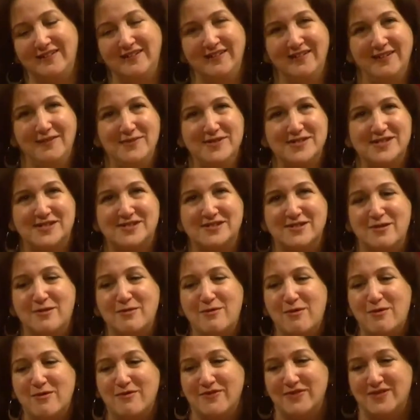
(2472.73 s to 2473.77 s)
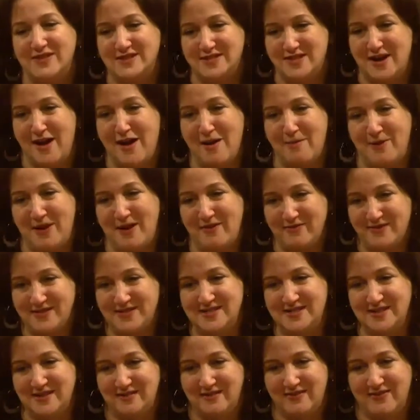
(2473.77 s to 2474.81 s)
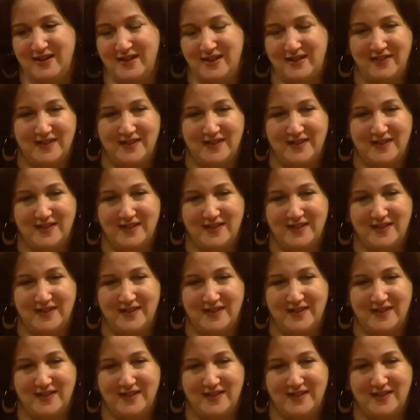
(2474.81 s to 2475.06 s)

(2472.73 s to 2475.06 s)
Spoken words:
it was so over the top, every single thing.